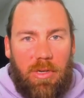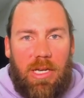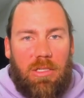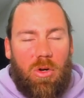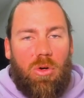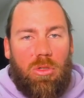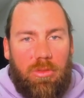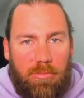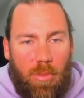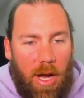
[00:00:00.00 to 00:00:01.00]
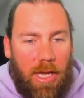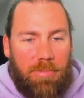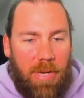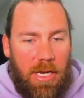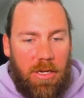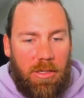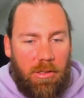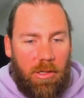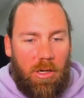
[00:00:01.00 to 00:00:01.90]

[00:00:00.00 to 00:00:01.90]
It is all my opinion.